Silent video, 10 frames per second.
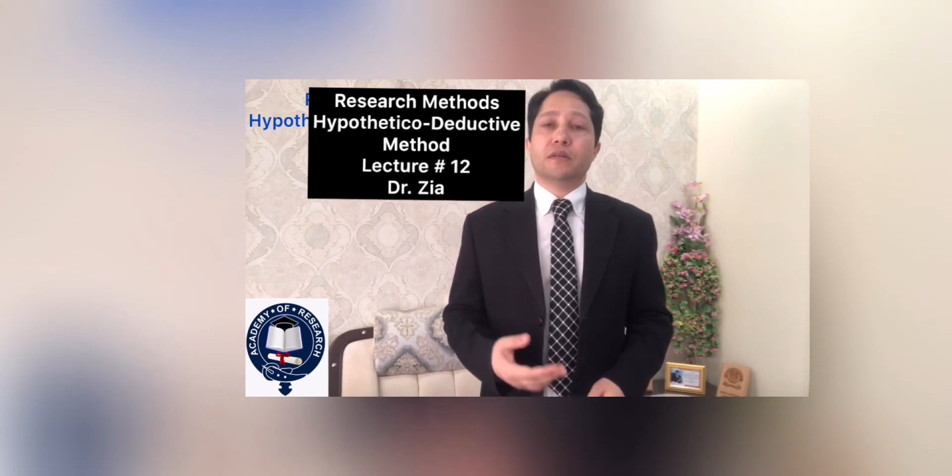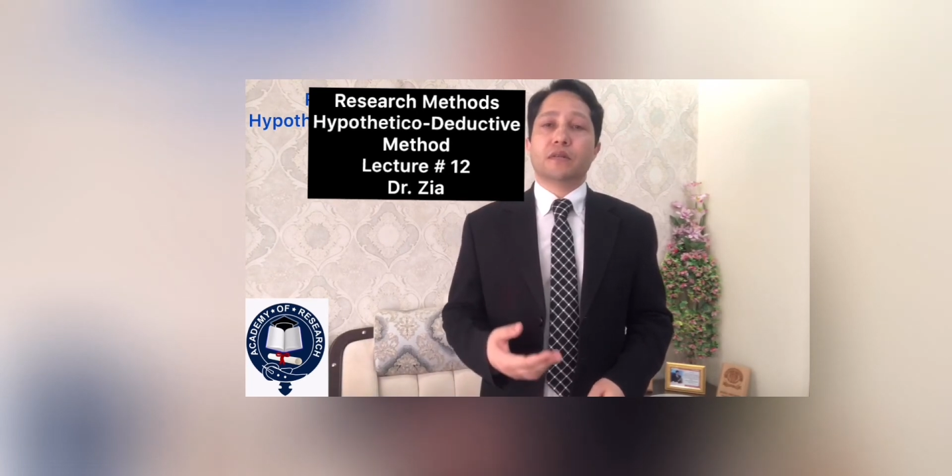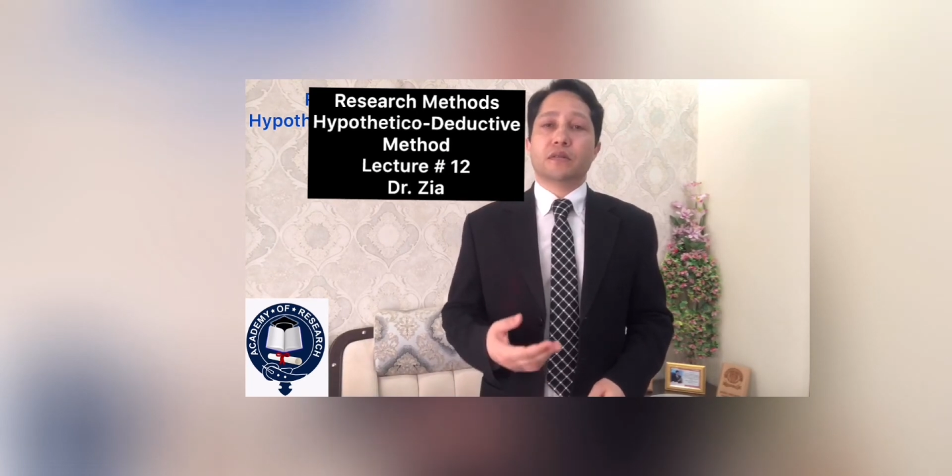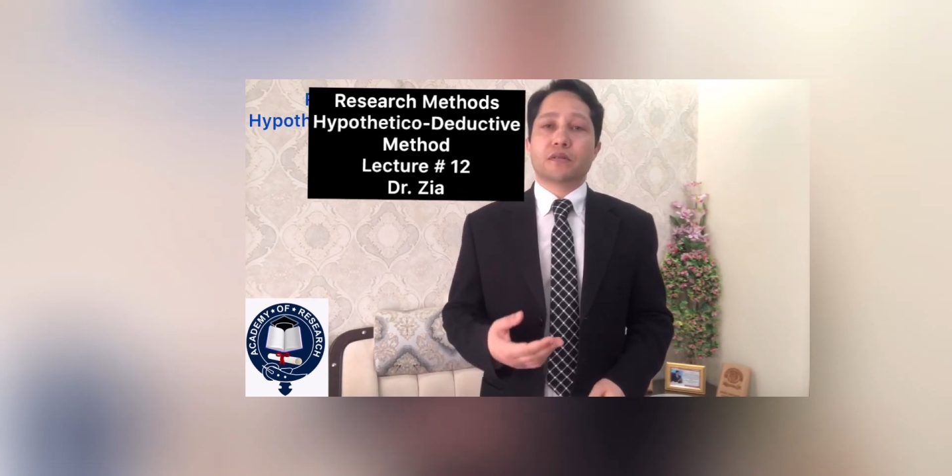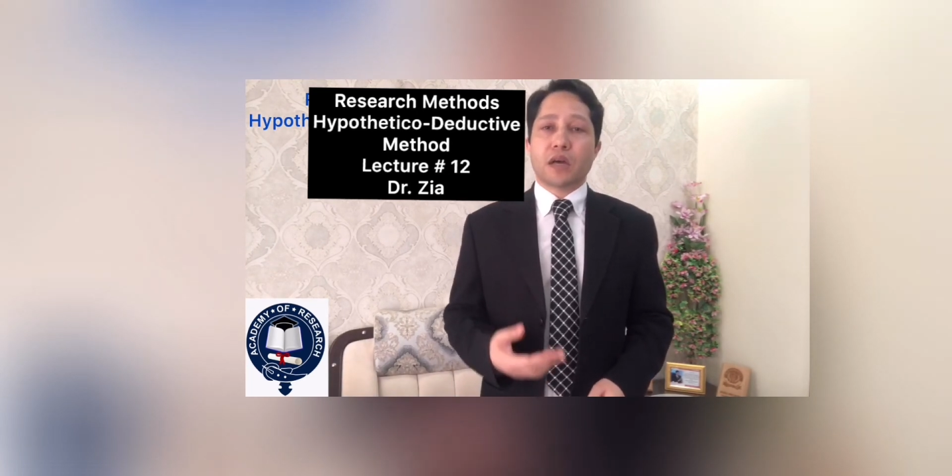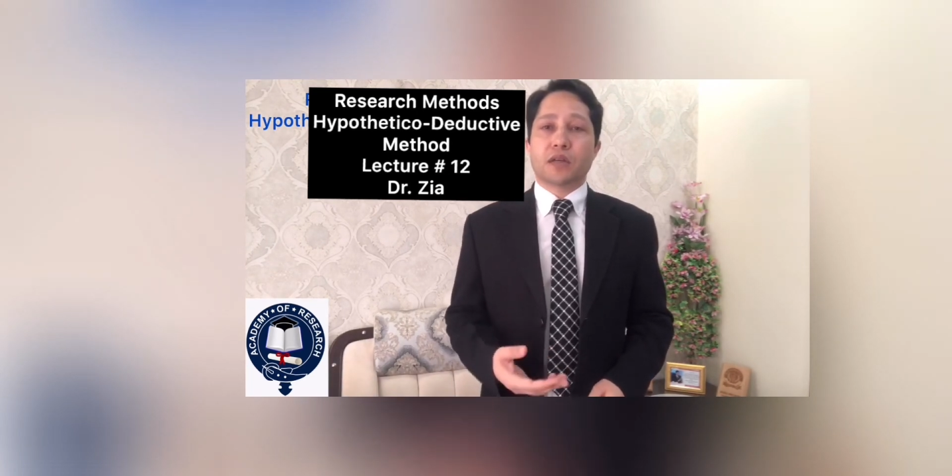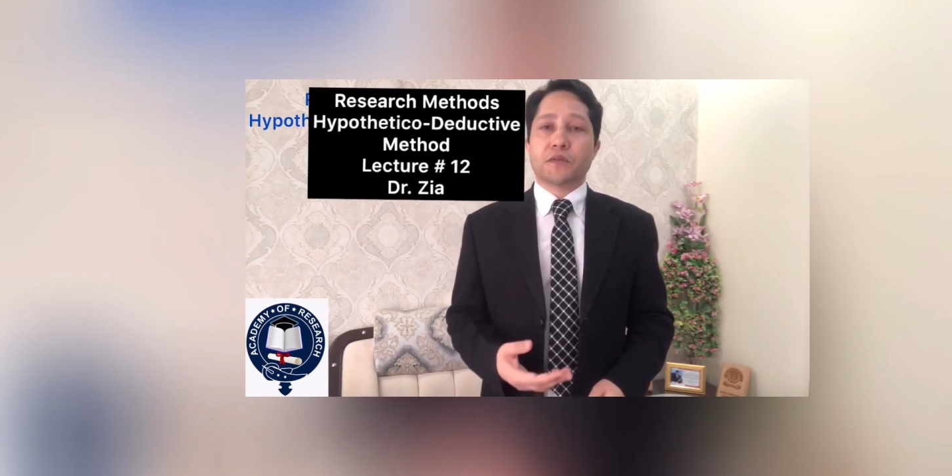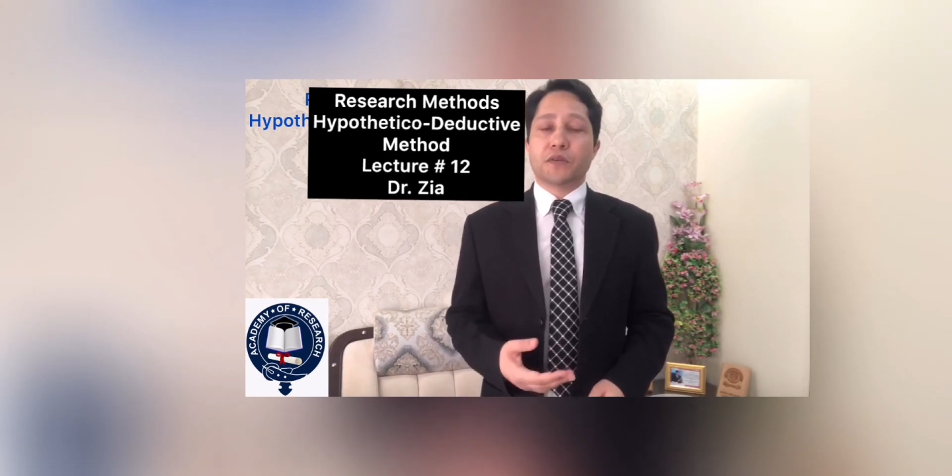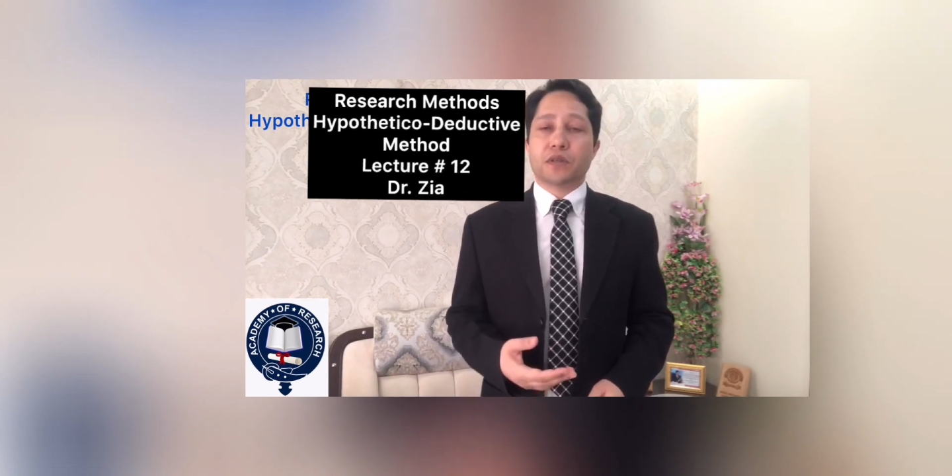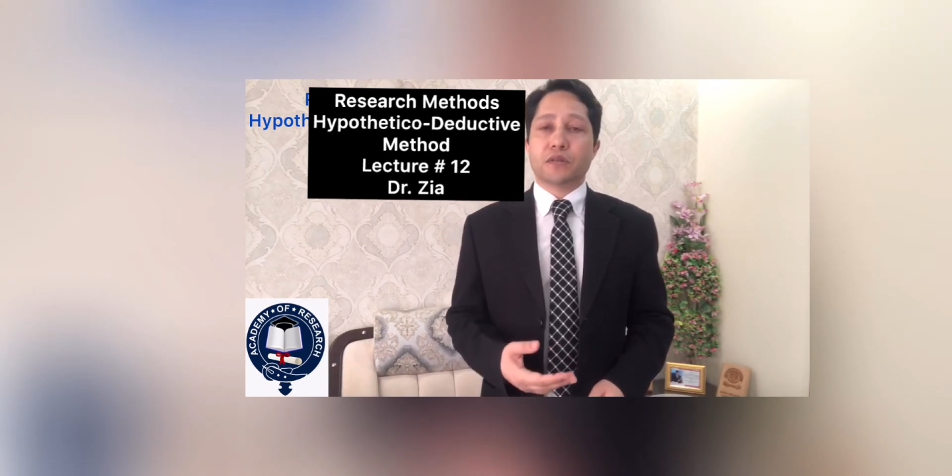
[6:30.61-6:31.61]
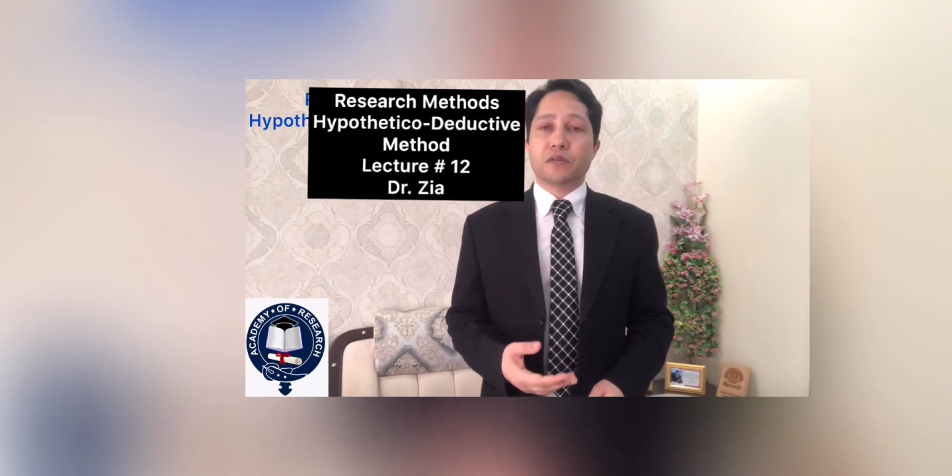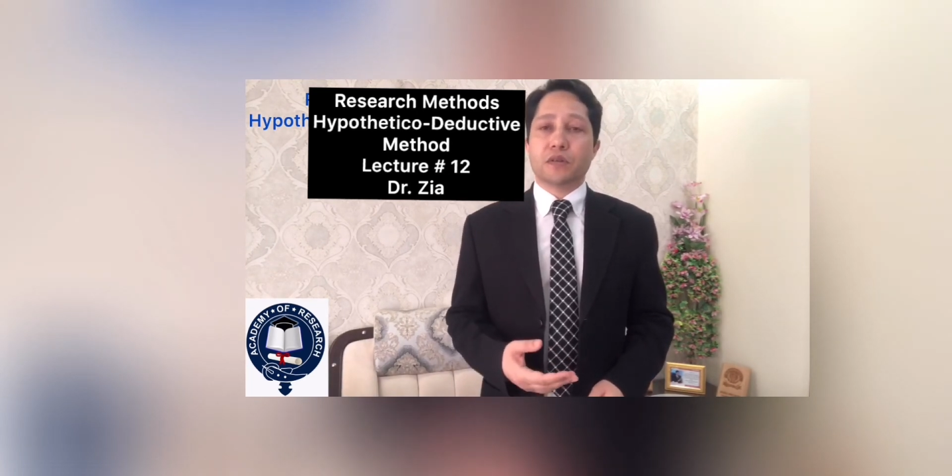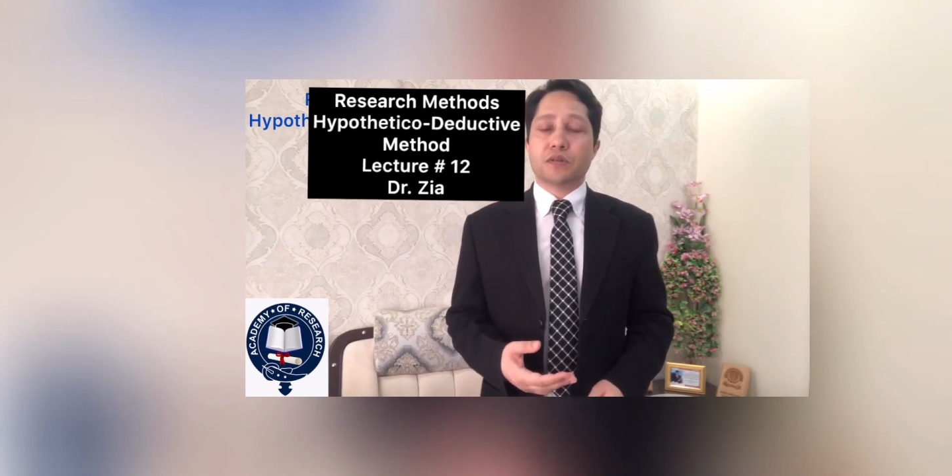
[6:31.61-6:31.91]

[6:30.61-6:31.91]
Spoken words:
scientific research